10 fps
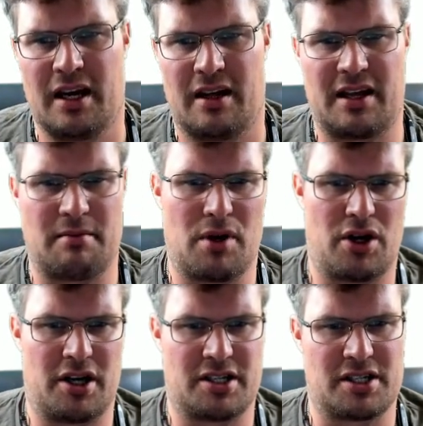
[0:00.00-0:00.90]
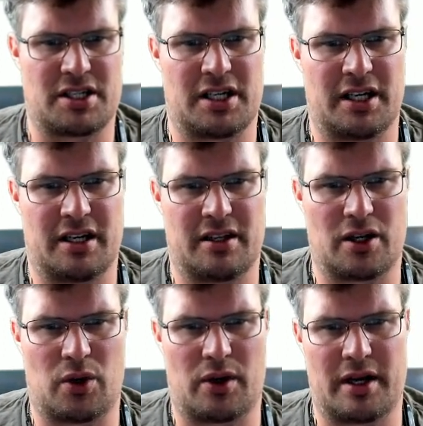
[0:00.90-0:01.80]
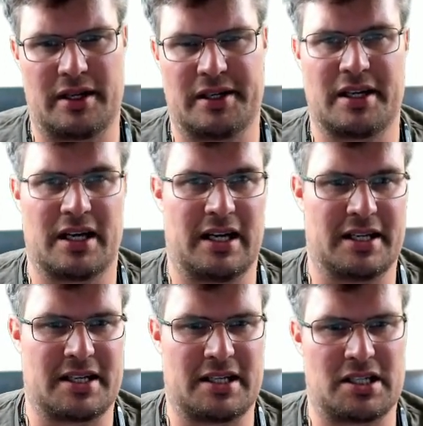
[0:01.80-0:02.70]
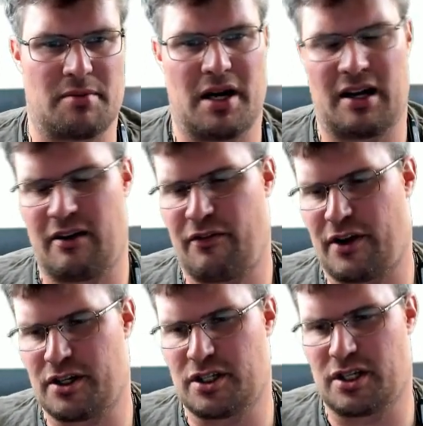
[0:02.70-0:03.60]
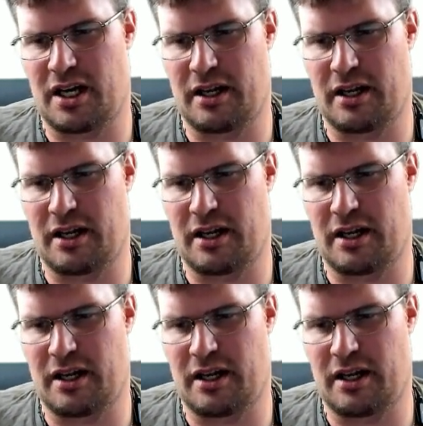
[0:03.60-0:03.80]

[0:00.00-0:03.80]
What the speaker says: And they merged the core and lit HTML function,